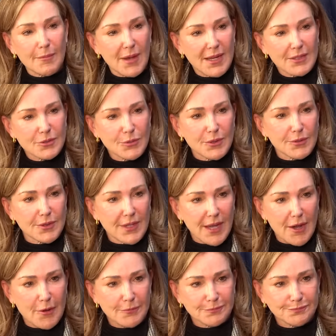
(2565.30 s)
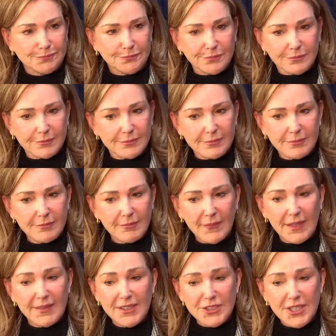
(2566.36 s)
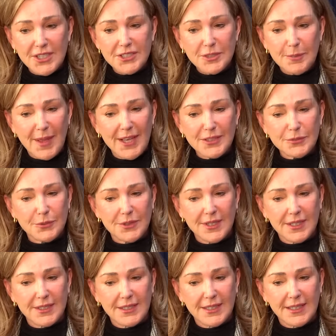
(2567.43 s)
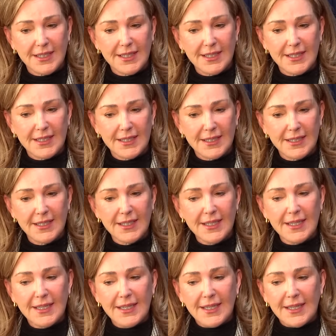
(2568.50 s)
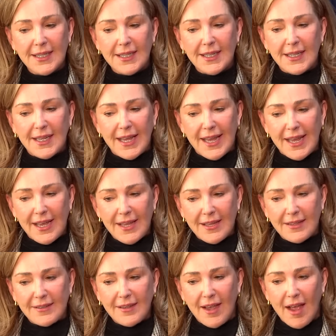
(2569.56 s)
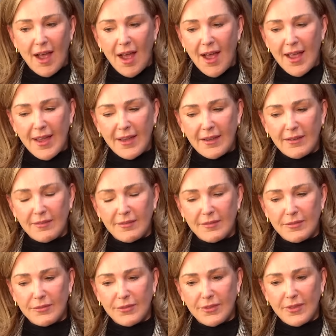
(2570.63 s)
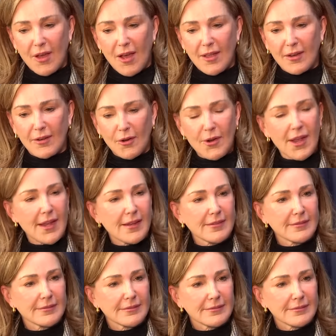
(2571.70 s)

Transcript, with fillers: my Twitter account. They changed the password, and I couldn't get in. And I thought, okay,